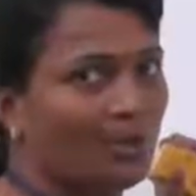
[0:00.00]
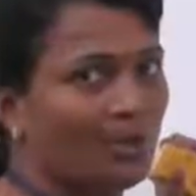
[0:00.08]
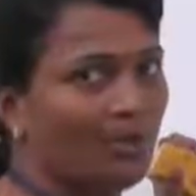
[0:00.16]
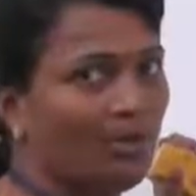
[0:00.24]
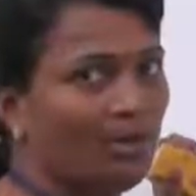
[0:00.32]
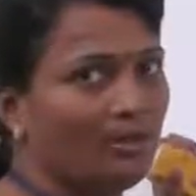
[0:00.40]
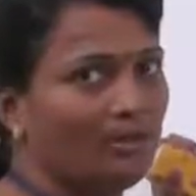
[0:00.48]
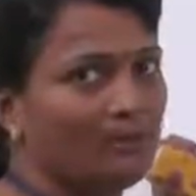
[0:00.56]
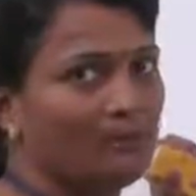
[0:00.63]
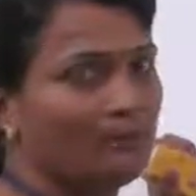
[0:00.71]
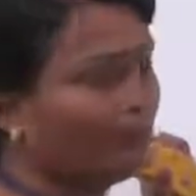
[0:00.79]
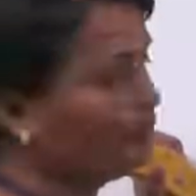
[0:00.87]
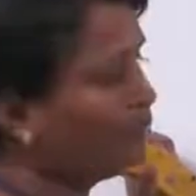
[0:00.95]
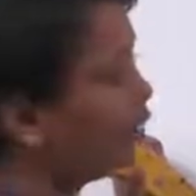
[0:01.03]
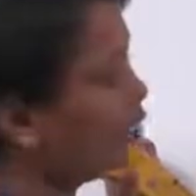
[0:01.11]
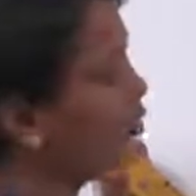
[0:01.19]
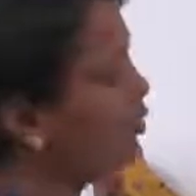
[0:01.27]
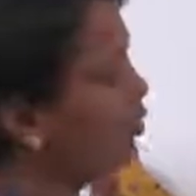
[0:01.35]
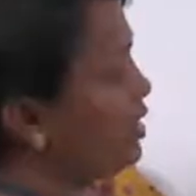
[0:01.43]
whole
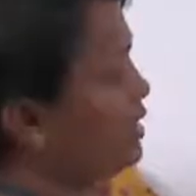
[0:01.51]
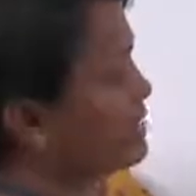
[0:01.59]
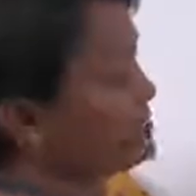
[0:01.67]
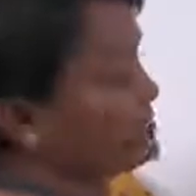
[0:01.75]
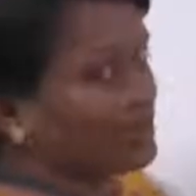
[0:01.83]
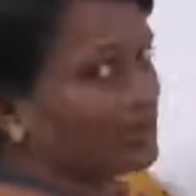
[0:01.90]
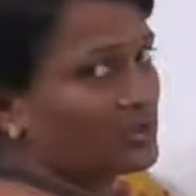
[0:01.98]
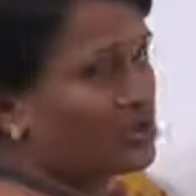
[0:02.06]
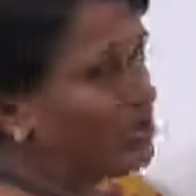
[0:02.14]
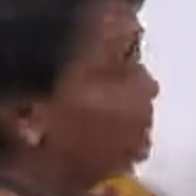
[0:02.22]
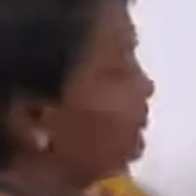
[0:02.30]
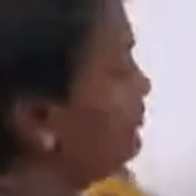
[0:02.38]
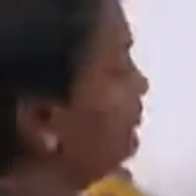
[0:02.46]
coin structure.